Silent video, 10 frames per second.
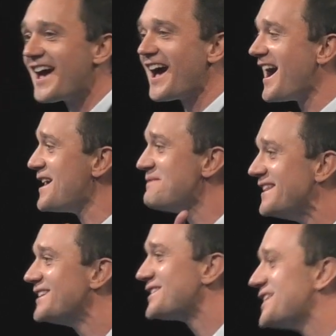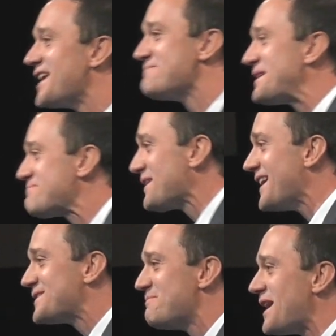I mean, this is not a big
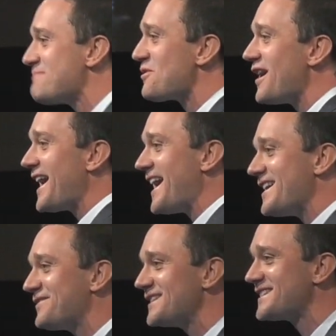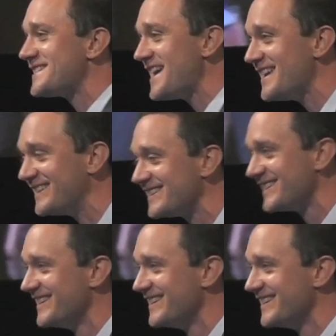place. Bob brought half the state.